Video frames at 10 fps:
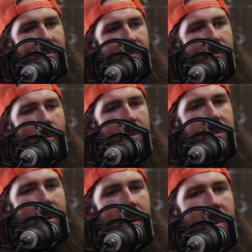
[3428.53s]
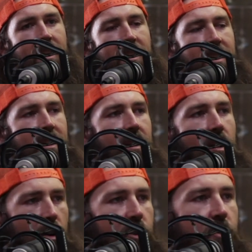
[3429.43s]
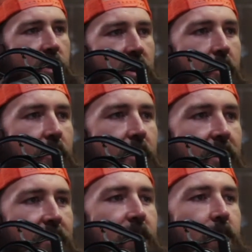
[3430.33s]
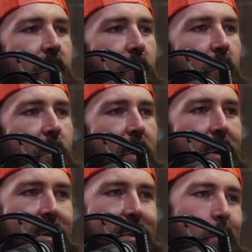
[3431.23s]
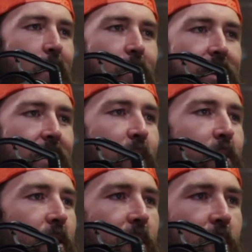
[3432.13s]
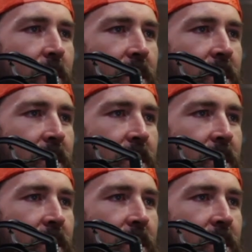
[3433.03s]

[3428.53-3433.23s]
focus on, are you recovered enough to perform? And because I'm always an overdoer,